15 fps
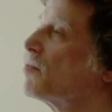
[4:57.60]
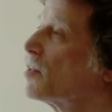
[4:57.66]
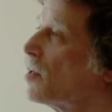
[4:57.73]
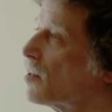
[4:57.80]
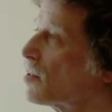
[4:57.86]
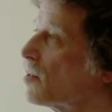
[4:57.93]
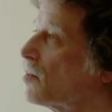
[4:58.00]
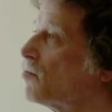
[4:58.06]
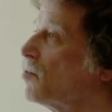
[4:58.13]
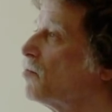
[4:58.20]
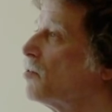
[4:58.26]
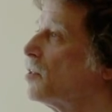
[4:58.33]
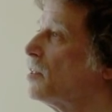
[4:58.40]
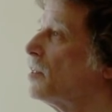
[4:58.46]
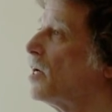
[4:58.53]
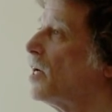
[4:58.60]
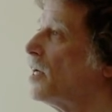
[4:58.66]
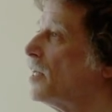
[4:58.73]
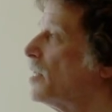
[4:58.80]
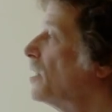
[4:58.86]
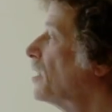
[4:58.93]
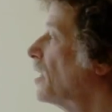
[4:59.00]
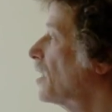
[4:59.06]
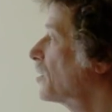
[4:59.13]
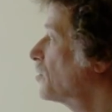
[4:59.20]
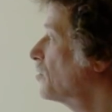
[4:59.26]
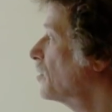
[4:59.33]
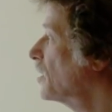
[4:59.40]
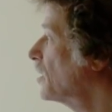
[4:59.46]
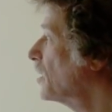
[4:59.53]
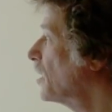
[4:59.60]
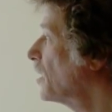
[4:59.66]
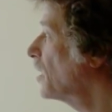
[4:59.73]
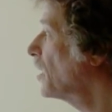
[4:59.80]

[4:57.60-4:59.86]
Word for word: was also the room she died in, actually.